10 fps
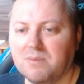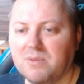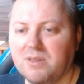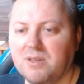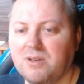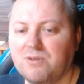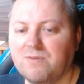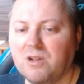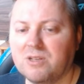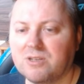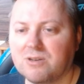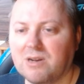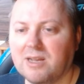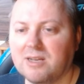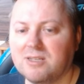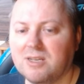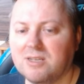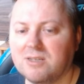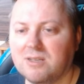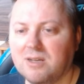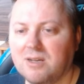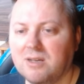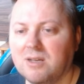but then you voluntarily exchange it, yeah?